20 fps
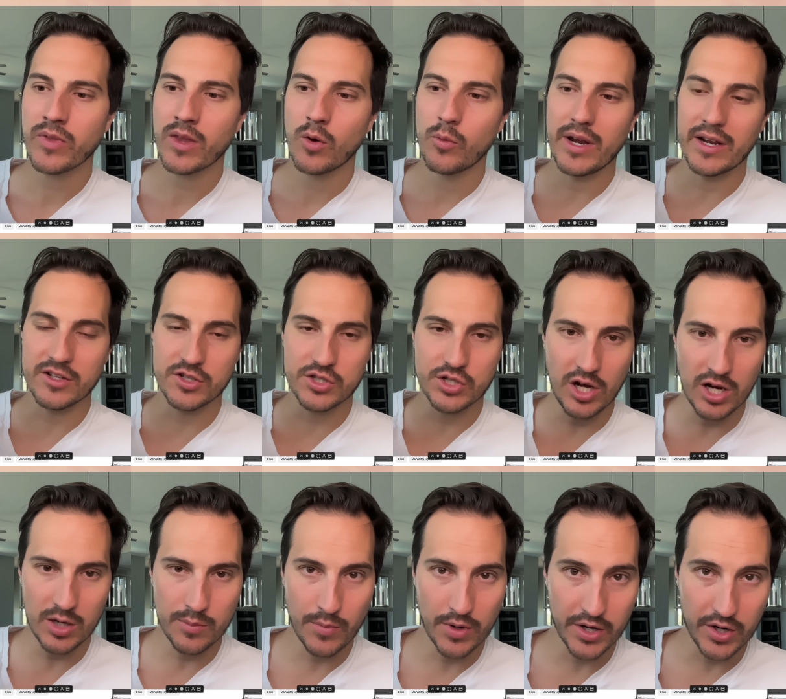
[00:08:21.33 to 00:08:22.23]
We had the
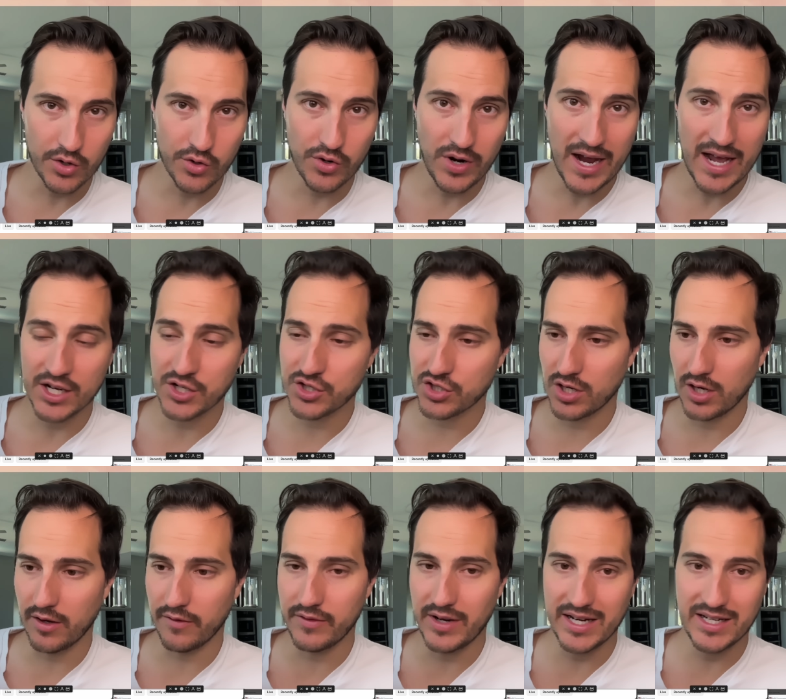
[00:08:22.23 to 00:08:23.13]
stock market crash
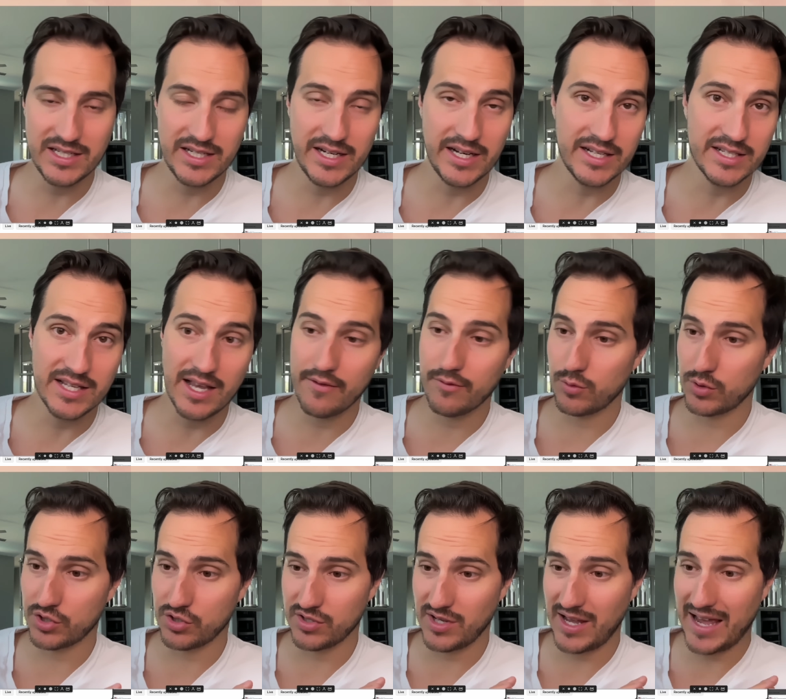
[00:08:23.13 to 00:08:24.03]
of 1987, which
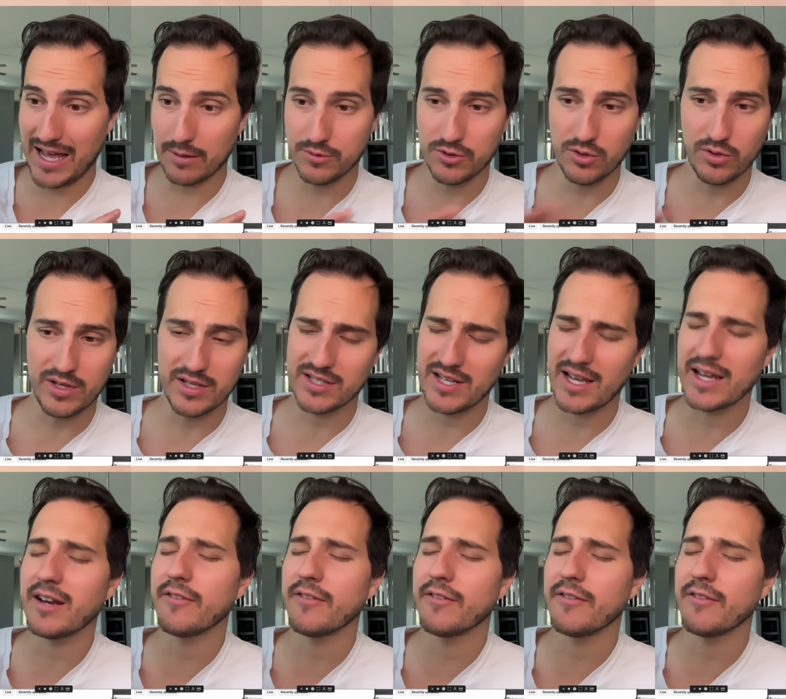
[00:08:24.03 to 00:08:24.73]
was absolutely insane.